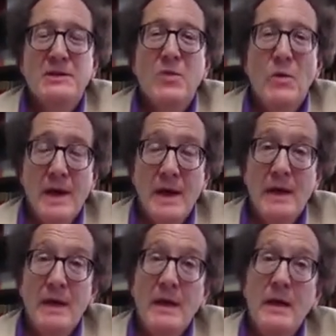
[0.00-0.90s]

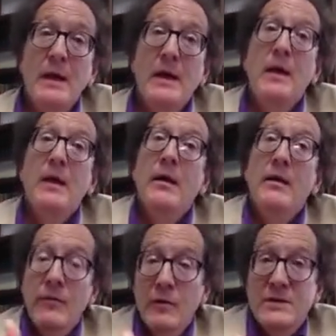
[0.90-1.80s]
when,
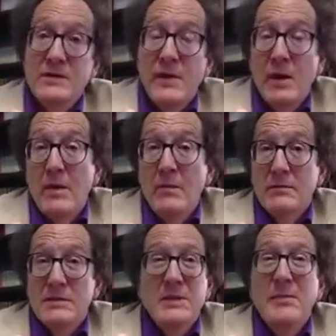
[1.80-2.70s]
first of all,
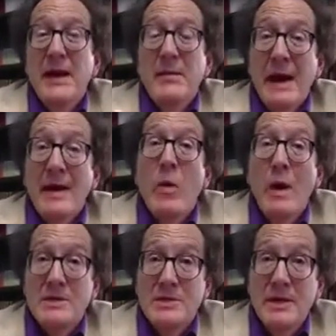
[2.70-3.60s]
somebody might
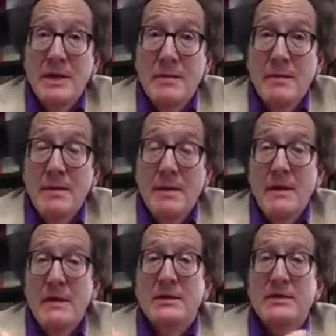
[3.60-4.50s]
question it.
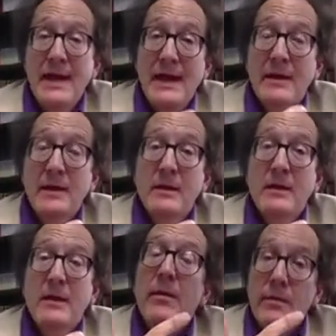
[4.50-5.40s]
Second,
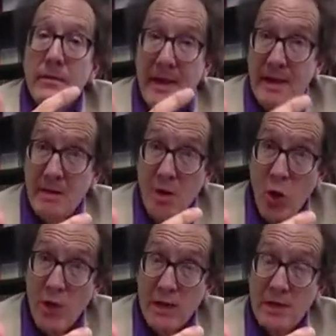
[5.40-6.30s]
the
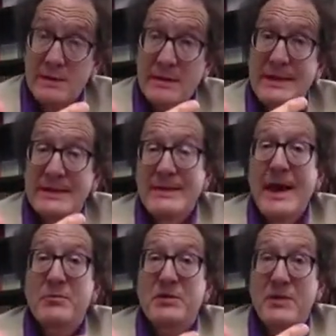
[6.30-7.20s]
audience
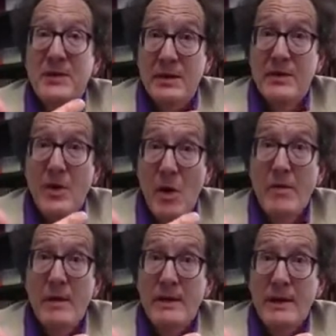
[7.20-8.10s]
accepts the
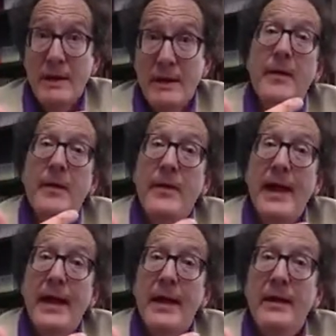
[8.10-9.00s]
authority
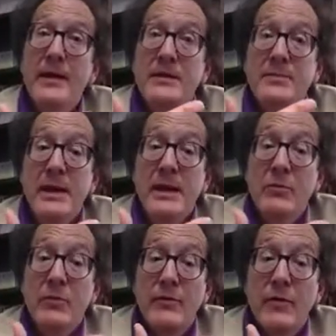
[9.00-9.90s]
that is being
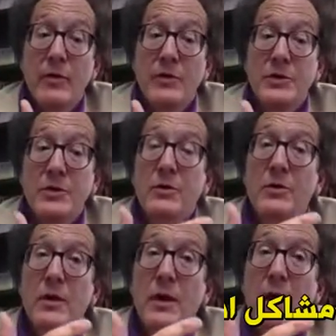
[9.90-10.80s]
referred to.
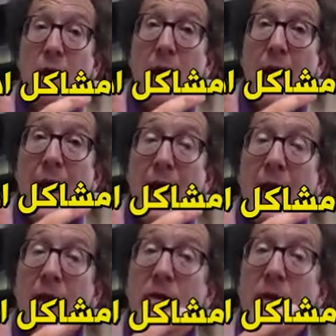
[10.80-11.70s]

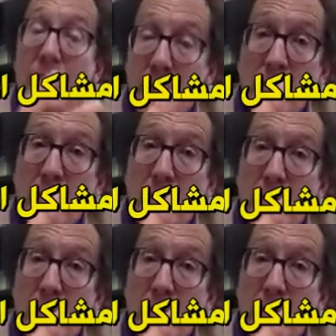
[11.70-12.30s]
And third,